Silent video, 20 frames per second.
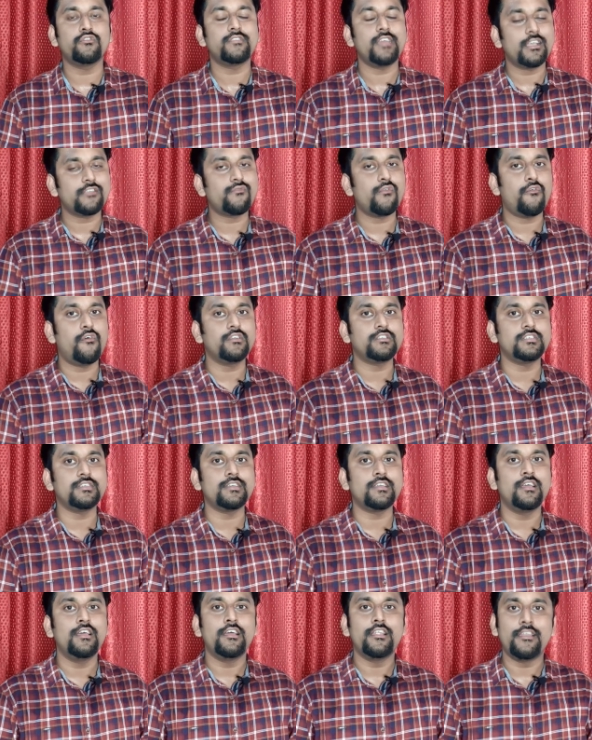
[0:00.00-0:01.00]
Thanks for
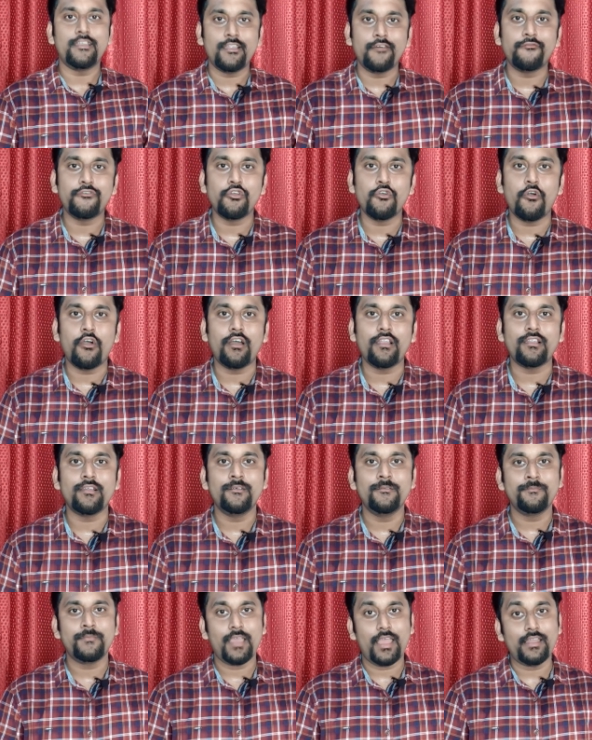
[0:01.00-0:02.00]
watching. Love you all.
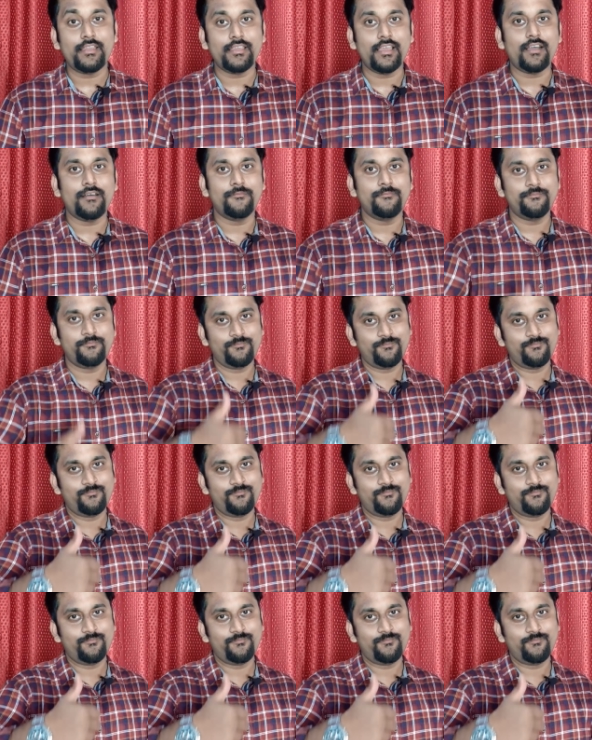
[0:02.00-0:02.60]
And yeah,